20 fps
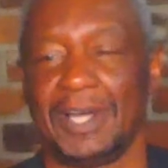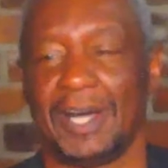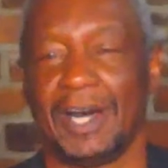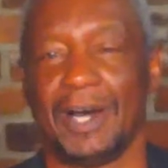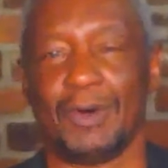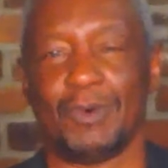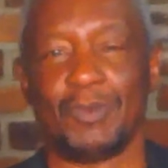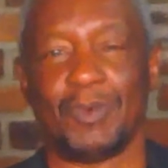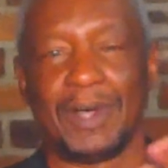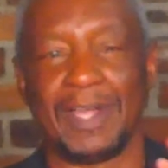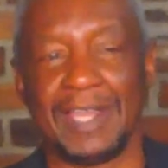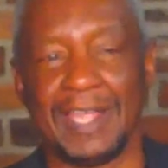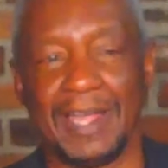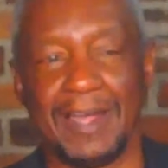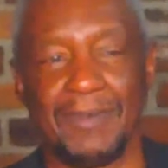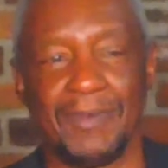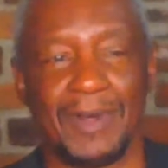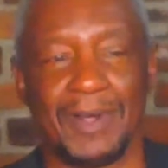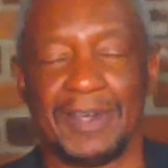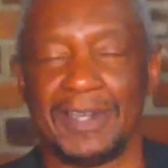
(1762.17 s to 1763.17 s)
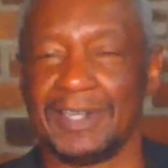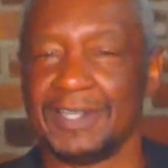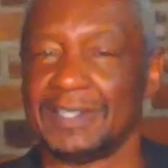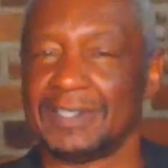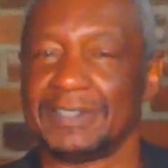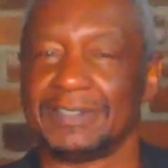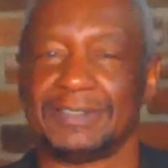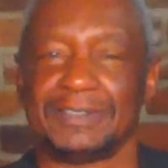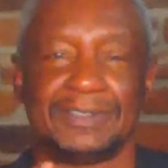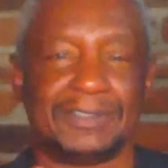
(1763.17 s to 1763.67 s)
or whatever
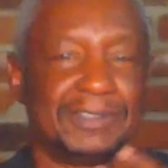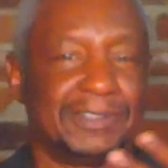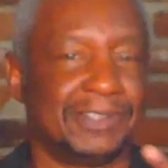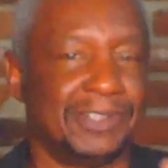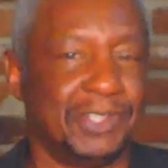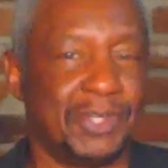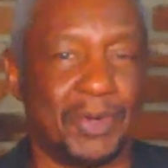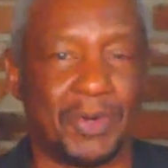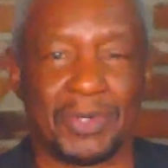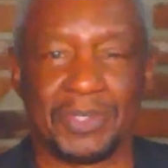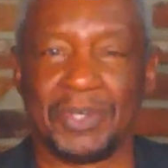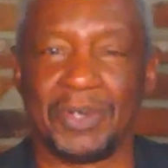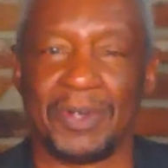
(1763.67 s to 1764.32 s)
your